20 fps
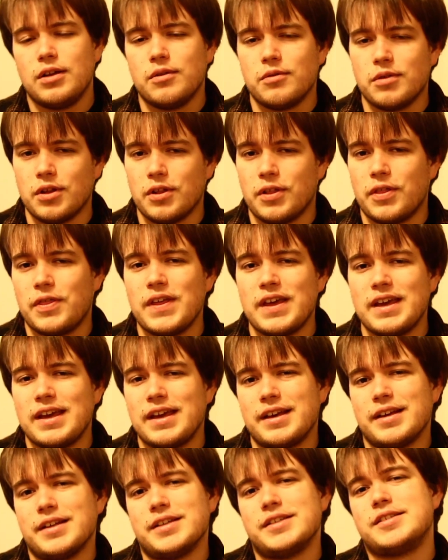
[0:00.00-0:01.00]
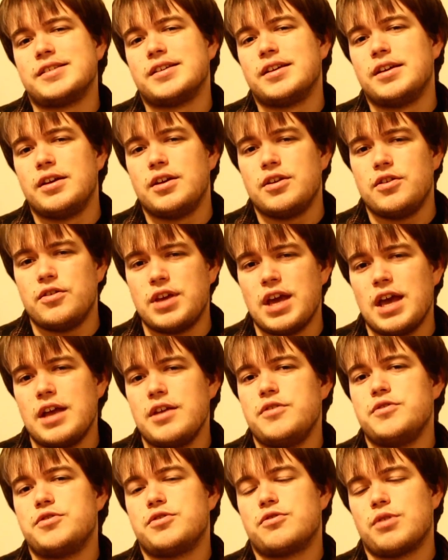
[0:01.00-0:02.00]
Well, the thing is, you
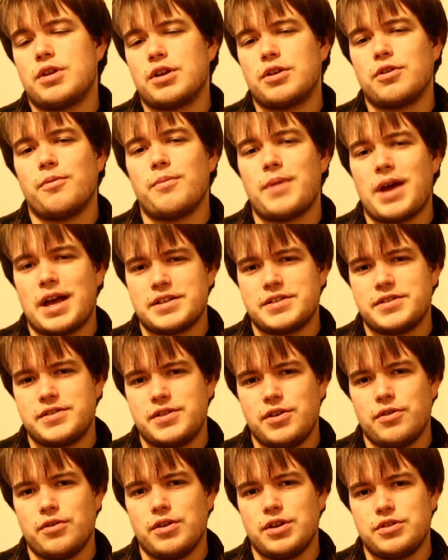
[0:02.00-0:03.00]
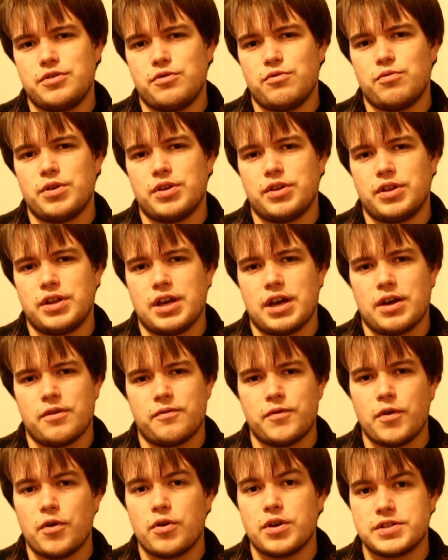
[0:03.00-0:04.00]
can't use critical mass theory to really
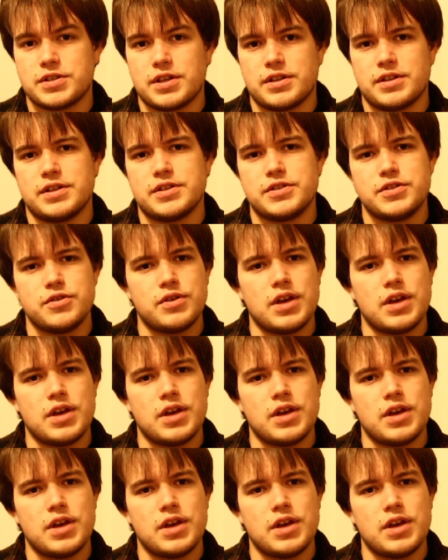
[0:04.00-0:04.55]
focus on this.